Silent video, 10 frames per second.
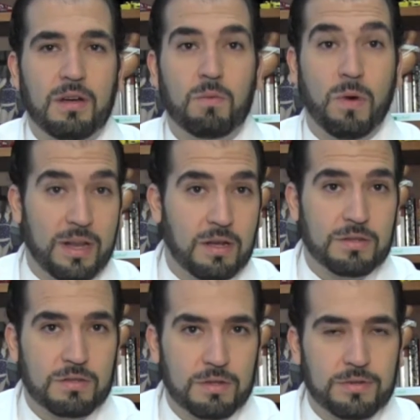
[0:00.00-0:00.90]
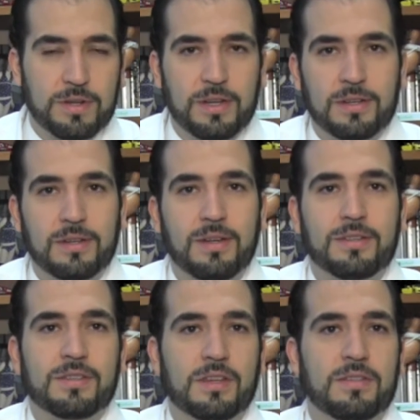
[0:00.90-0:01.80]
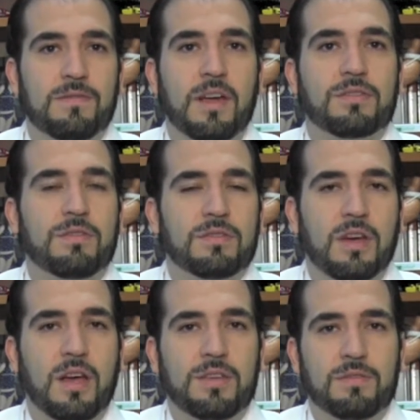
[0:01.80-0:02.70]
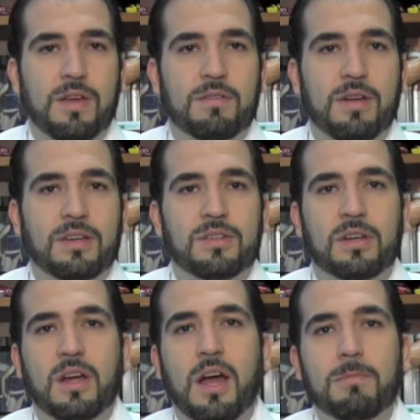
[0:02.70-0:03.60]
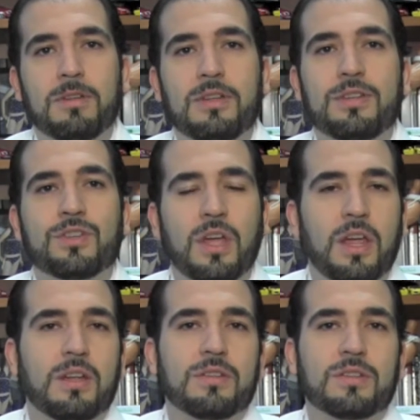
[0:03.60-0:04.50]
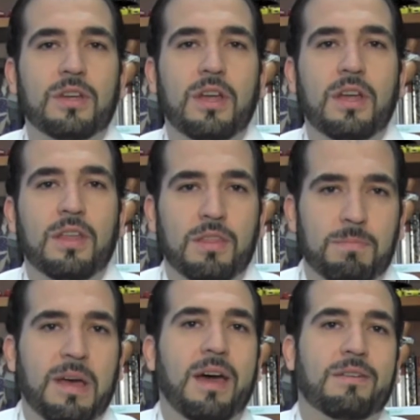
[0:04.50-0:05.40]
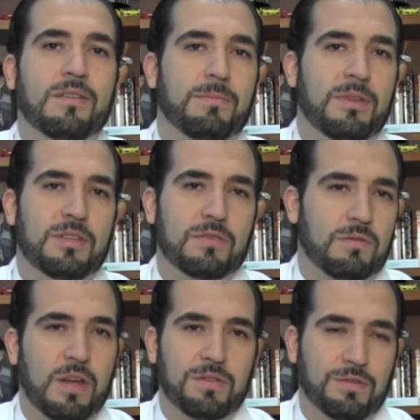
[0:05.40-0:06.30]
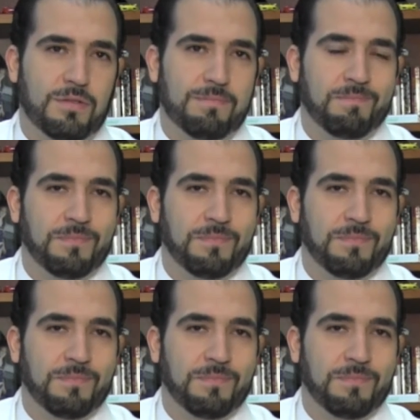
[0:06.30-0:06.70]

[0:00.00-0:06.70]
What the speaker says: weight loss surgery, excessive exercise, or anorexia commonly change the pattern of menstruation.